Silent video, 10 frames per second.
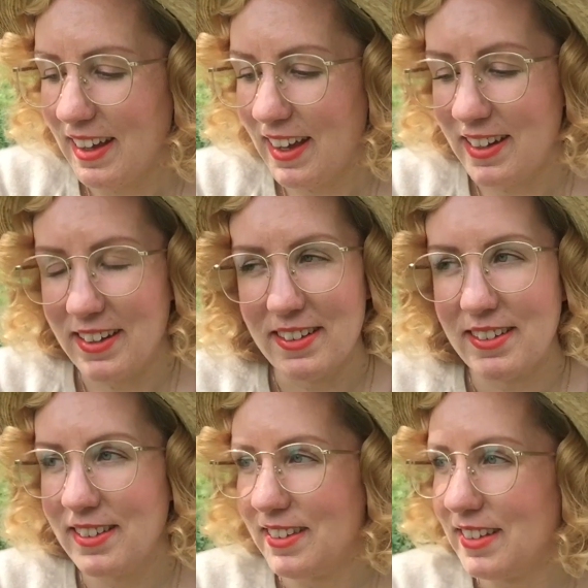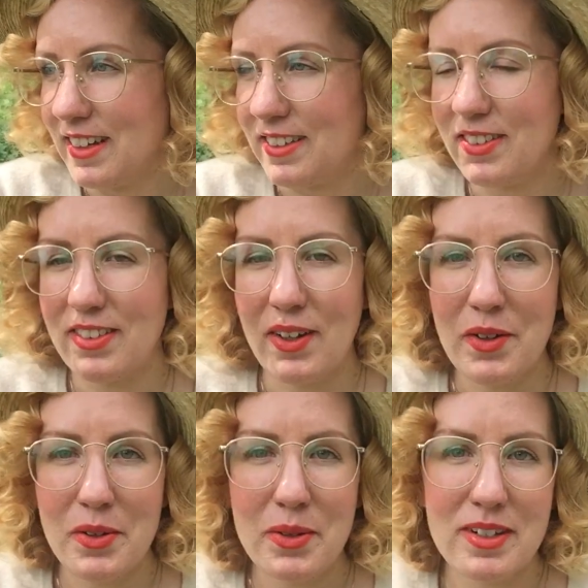and it's
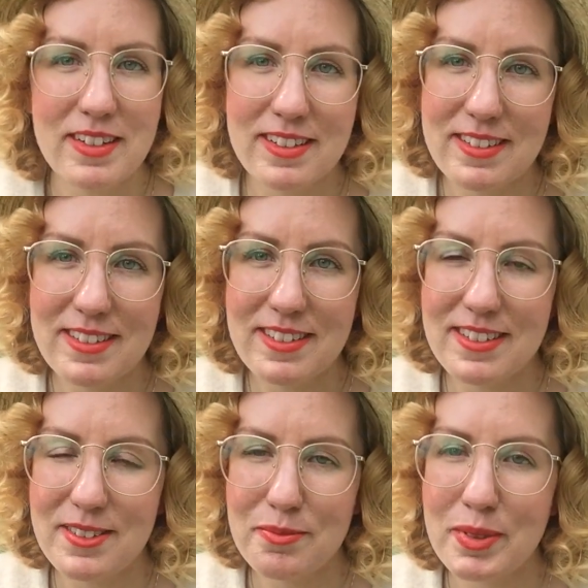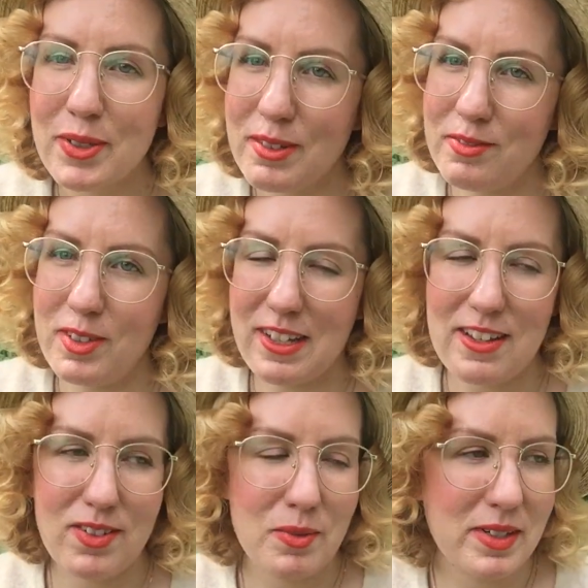so beautiful.
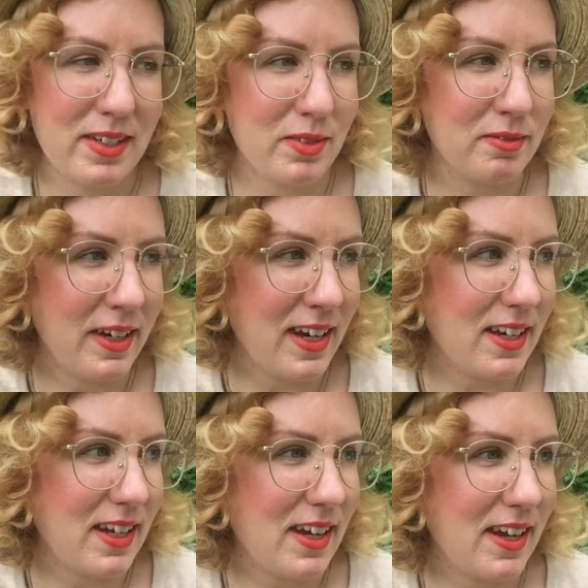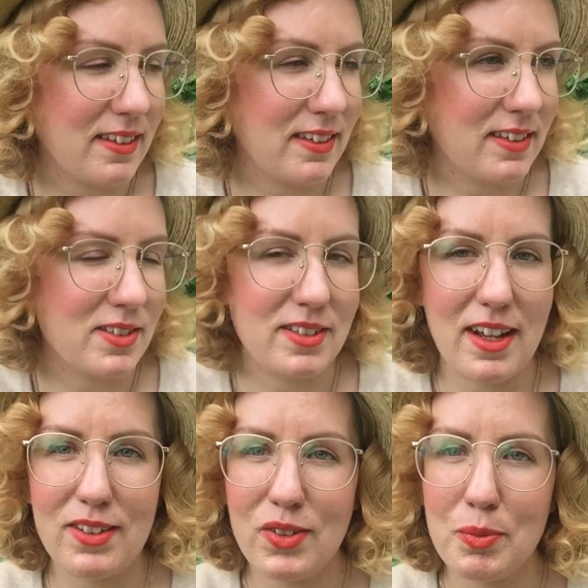Even when it's rainy, it's still
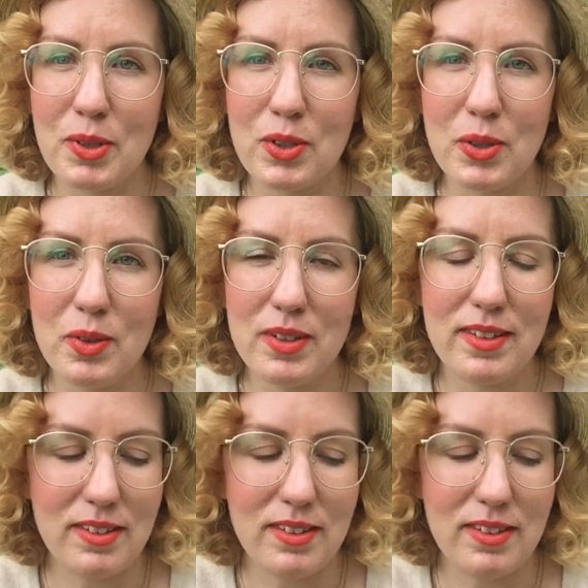not super cold.